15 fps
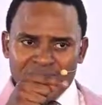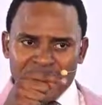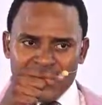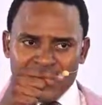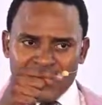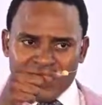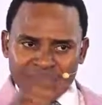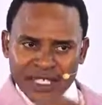
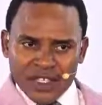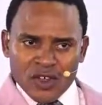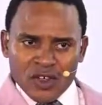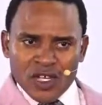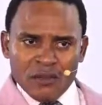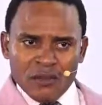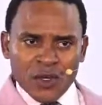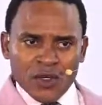
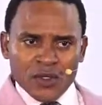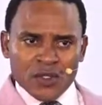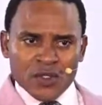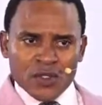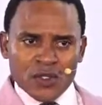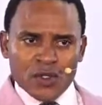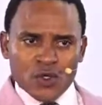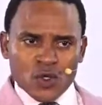synonymous
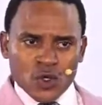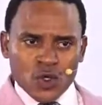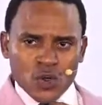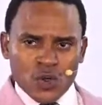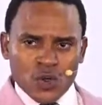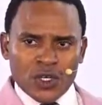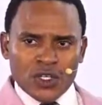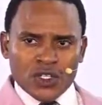to the
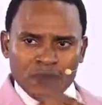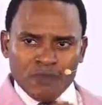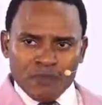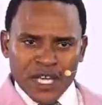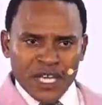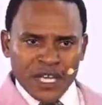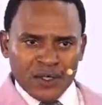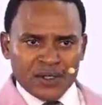word
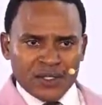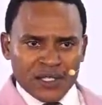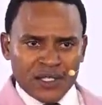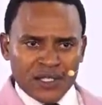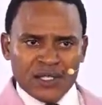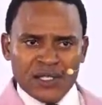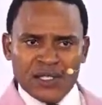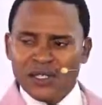penalty.
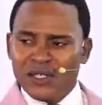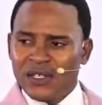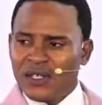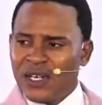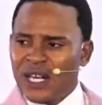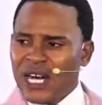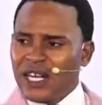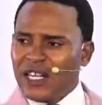
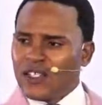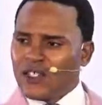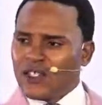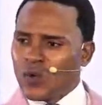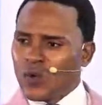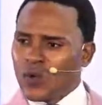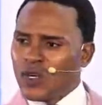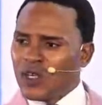And it is the
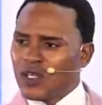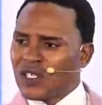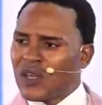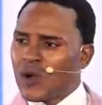word